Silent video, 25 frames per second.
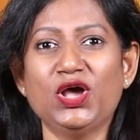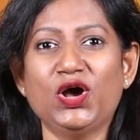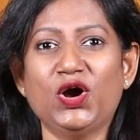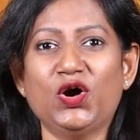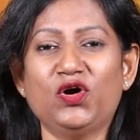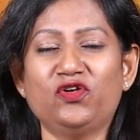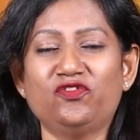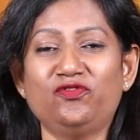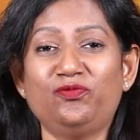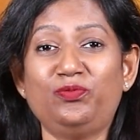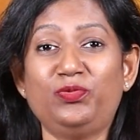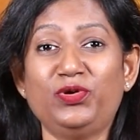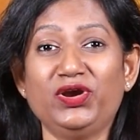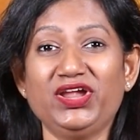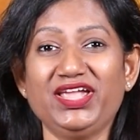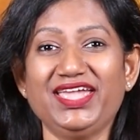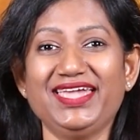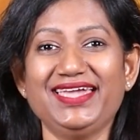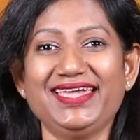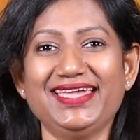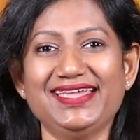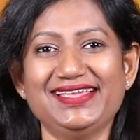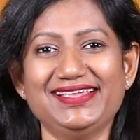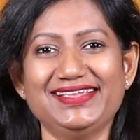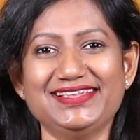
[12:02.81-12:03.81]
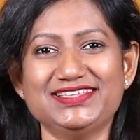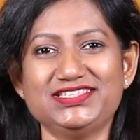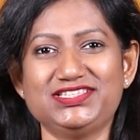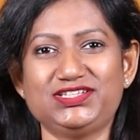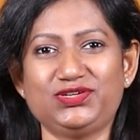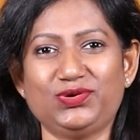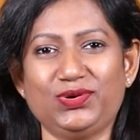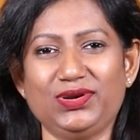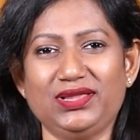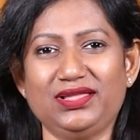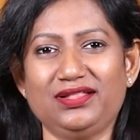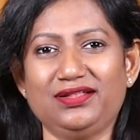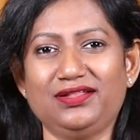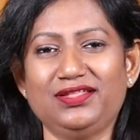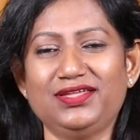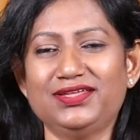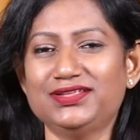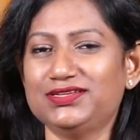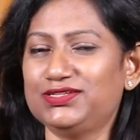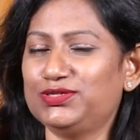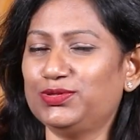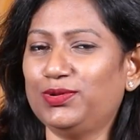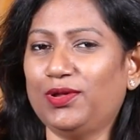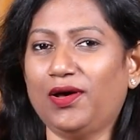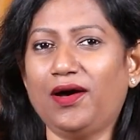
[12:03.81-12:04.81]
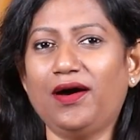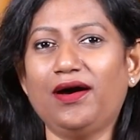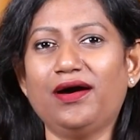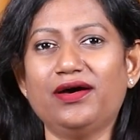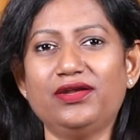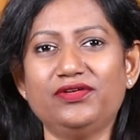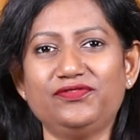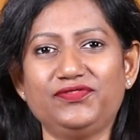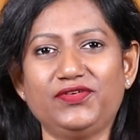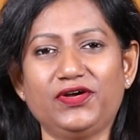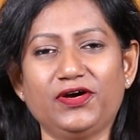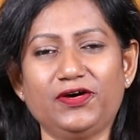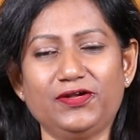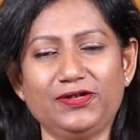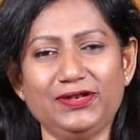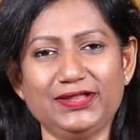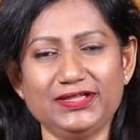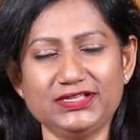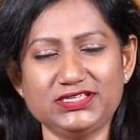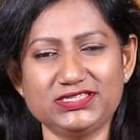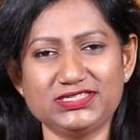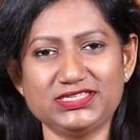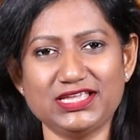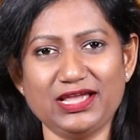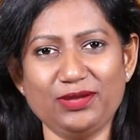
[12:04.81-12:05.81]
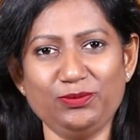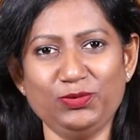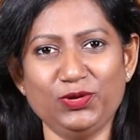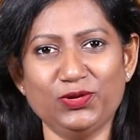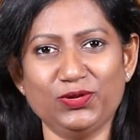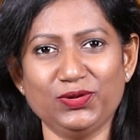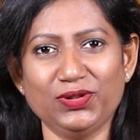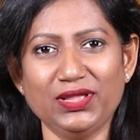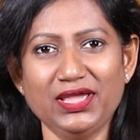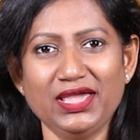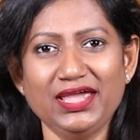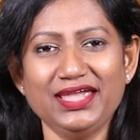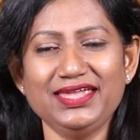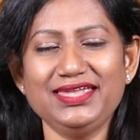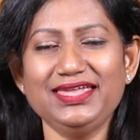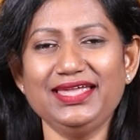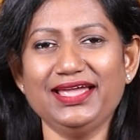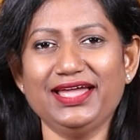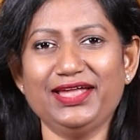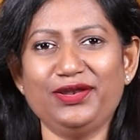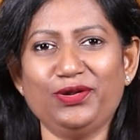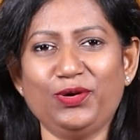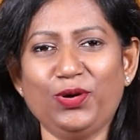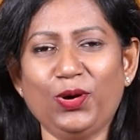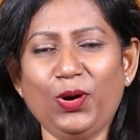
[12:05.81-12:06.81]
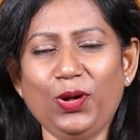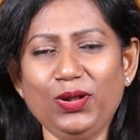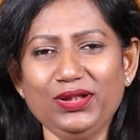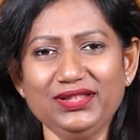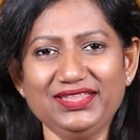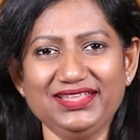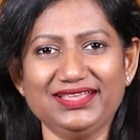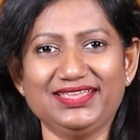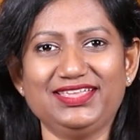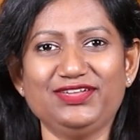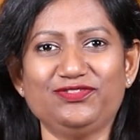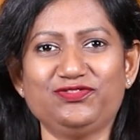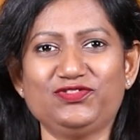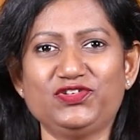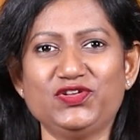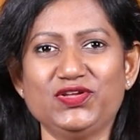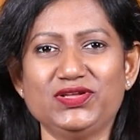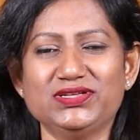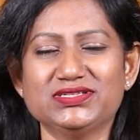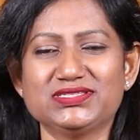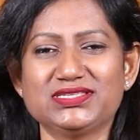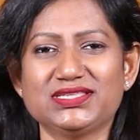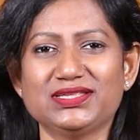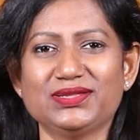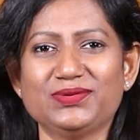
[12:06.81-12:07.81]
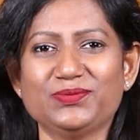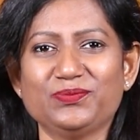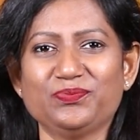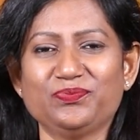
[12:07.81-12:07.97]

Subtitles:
of bringing Israel to the heart of God like Samuel. He had all the giftings.